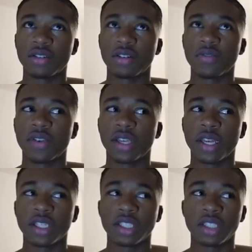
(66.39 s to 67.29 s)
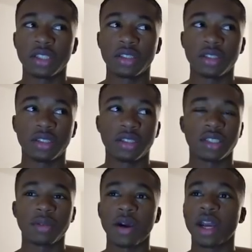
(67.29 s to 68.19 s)
on vacation in
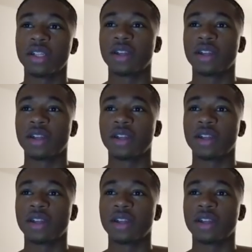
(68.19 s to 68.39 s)
some island.